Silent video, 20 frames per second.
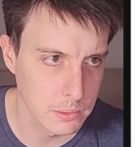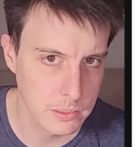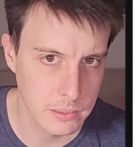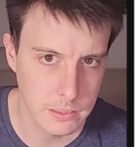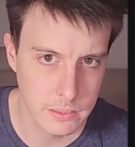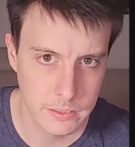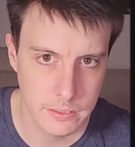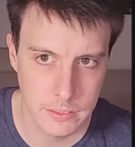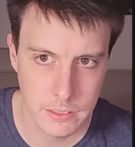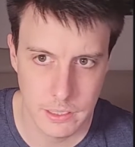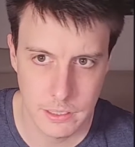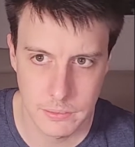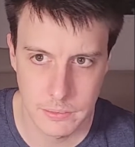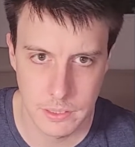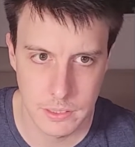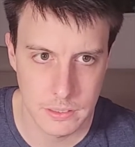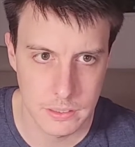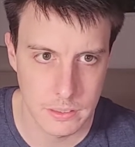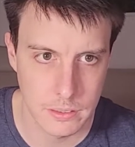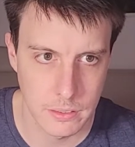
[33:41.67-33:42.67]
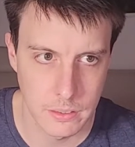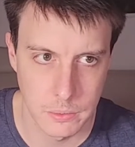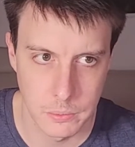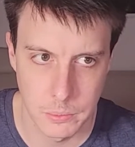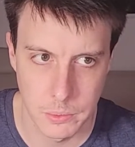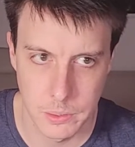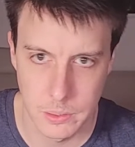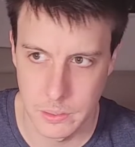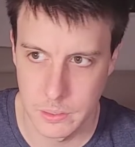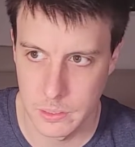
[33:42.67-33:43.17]
which I still haven't done the
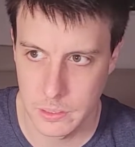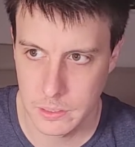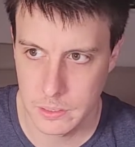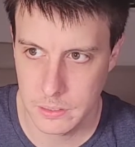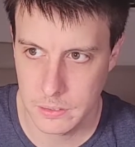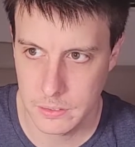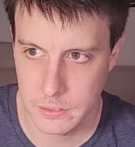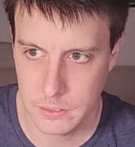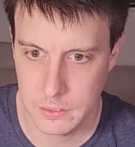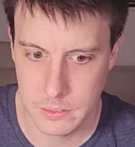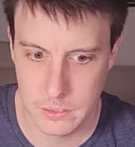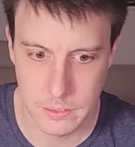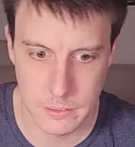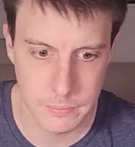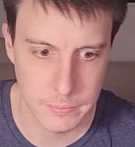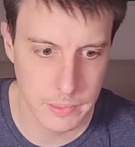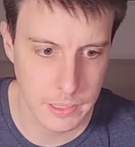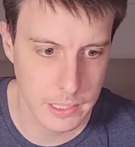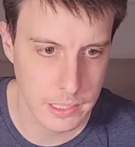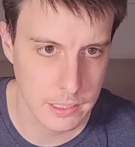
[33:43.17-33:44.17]
work to